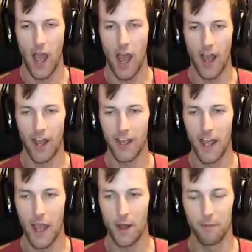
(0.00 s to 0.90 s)

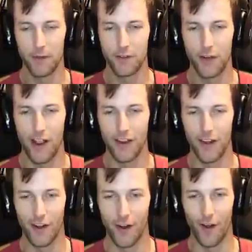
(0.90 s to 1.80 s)
I am the
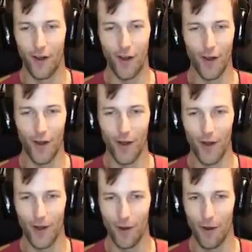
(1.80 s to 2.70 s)
traitor.
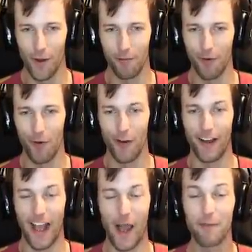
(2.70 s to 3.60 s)
Oh,
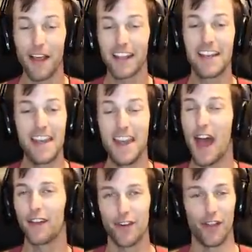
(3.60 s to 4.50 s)
boy. I'm, like,
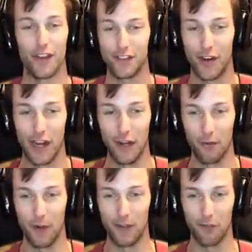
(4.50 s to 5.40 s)
never the
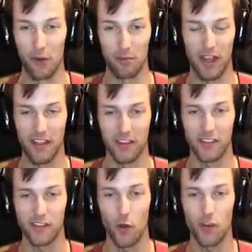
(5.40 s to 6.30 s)
traitor whenever we play
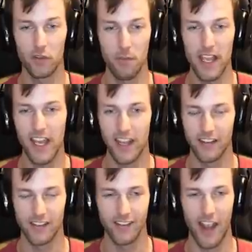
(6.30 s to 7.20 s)
this. It's always me
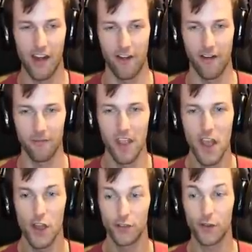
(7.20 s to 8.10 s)
getting scared.
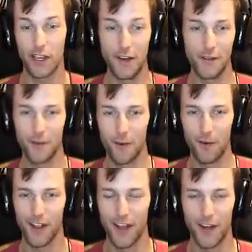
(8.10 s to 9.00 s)
So here's what
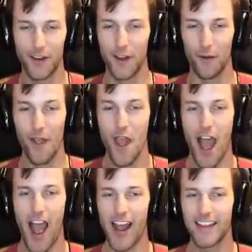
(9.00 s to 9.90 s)
we're going to do.
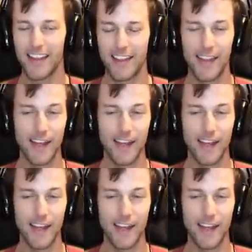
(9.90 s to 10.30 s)
I think...